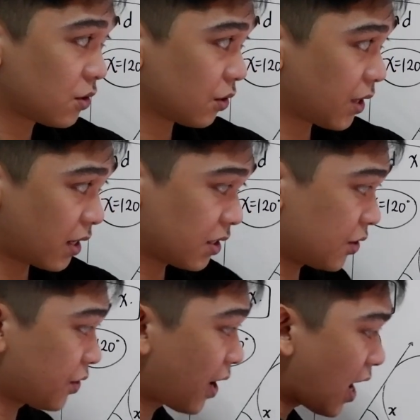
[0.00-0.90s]
So the
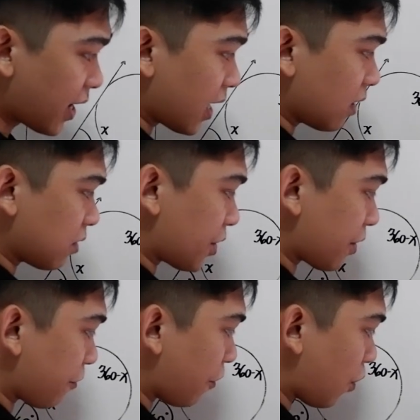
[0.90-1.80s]
exterior angle,
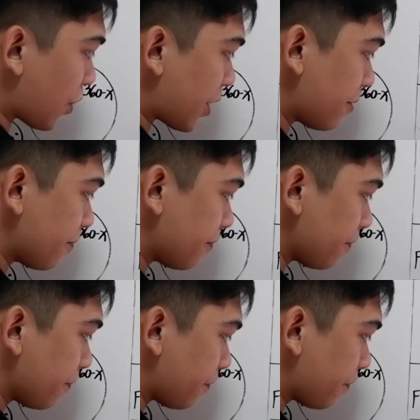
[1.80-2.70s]
34,
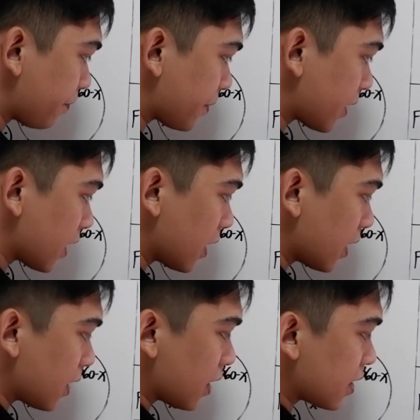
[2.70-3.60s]

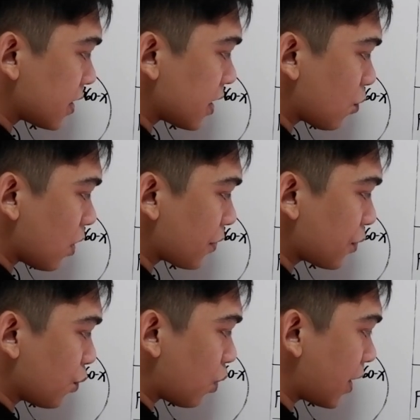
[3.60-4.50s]
is
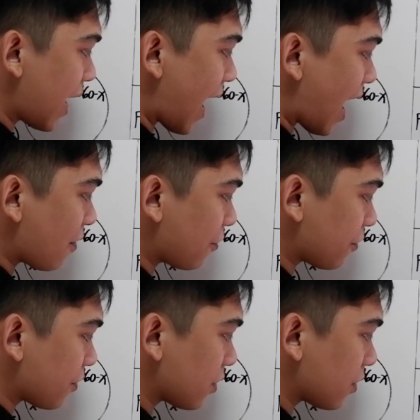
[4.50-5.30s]
equal to 1/2